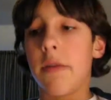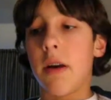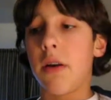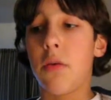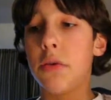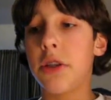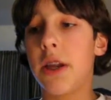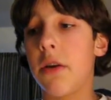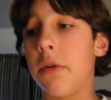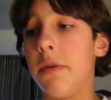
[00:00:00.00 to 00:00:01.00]
I always
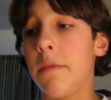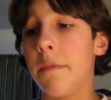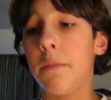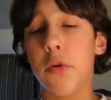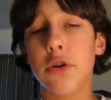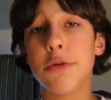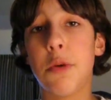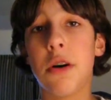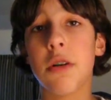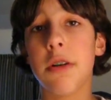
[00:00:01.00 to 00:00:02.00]
carry birch
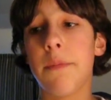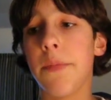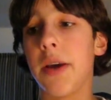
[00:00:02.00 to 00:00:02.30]
bark,